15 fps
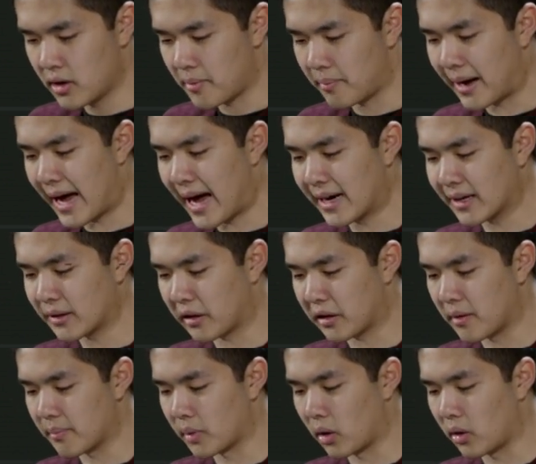by adding the
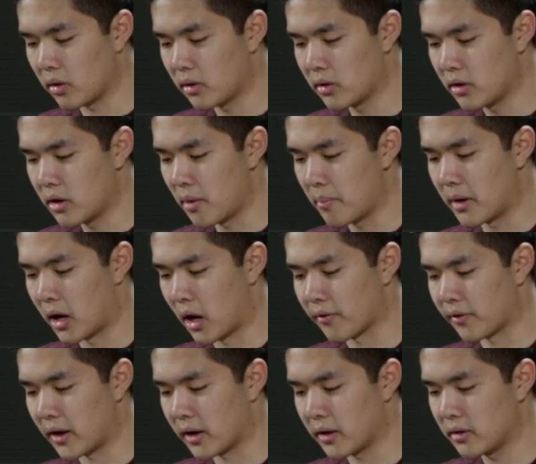symbol
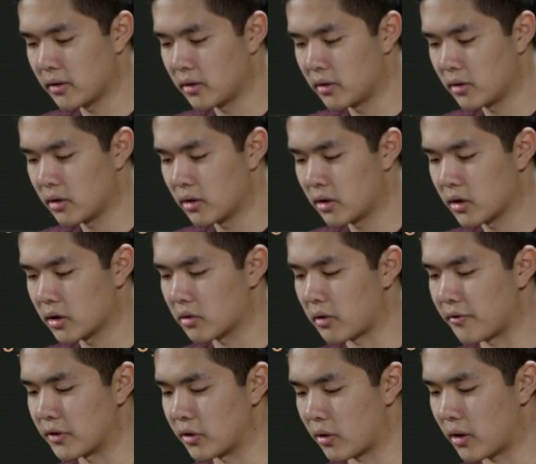Minerva
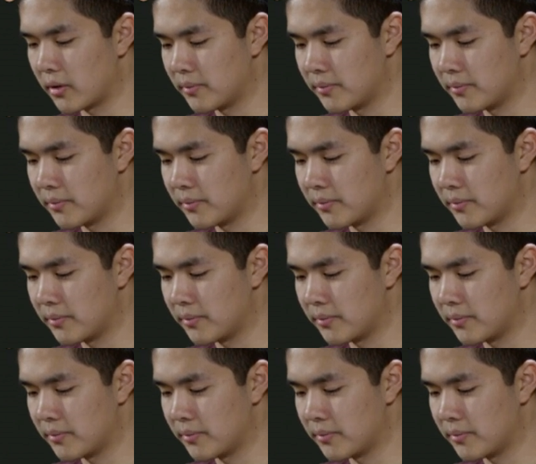Gryffindor.